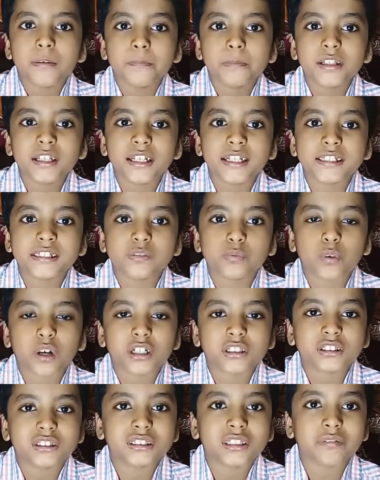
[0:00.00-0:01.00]
please
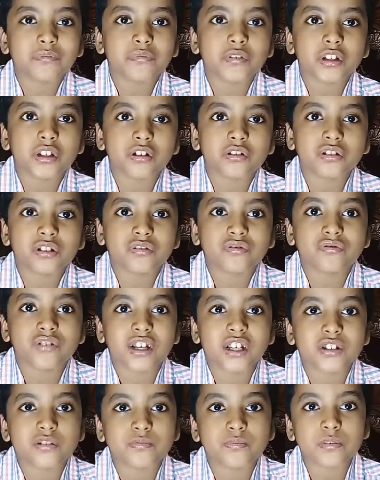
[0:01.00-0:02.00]
watch some videos on
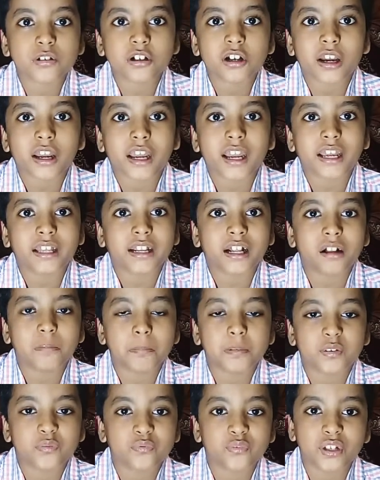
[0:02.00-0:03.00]
Facebook and
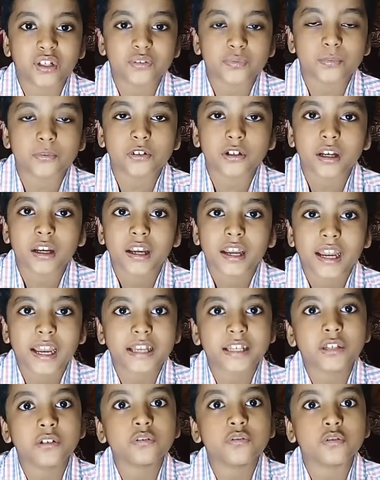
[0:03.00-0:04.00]
helping Facebook
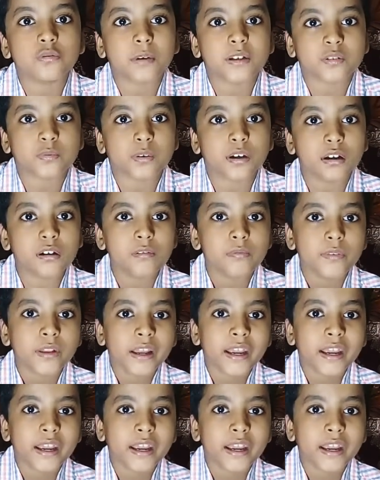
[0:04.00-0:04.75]
and YouTube as well.